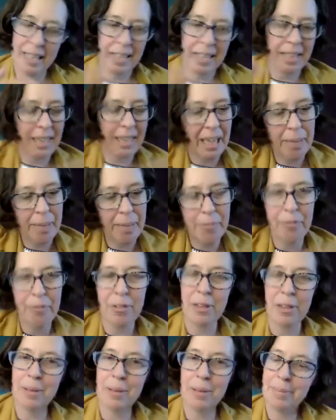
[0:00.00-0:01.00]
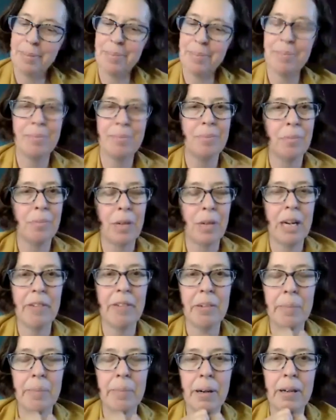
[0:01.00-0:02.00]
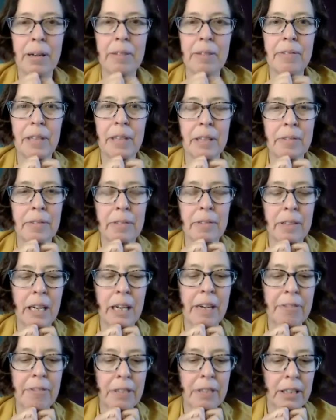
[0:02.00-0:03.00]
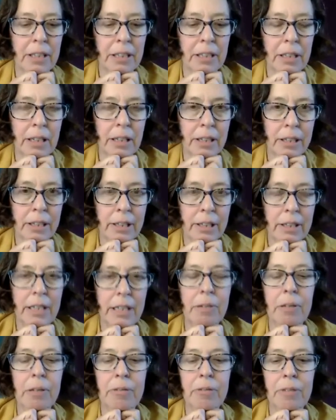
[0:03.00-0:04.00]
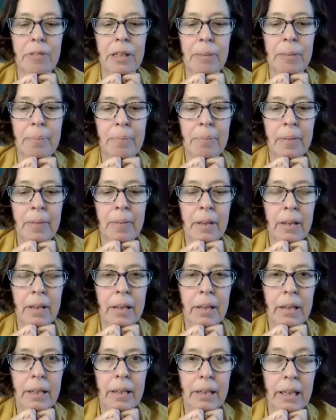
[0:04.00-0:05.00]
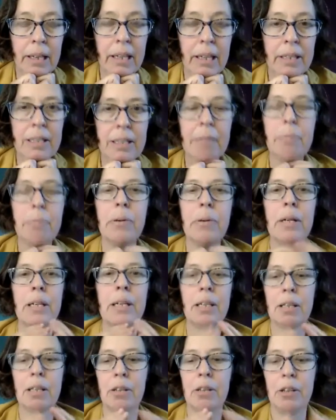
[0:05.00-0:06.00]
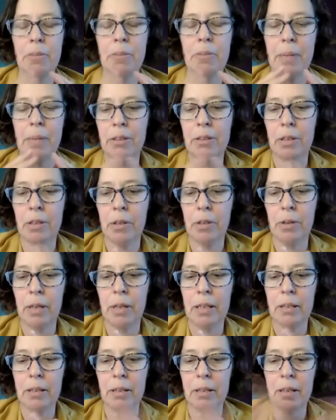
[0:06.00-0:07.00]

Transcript: came from whatever part of the African continent they were from. And that at some point in colonial Mexico, like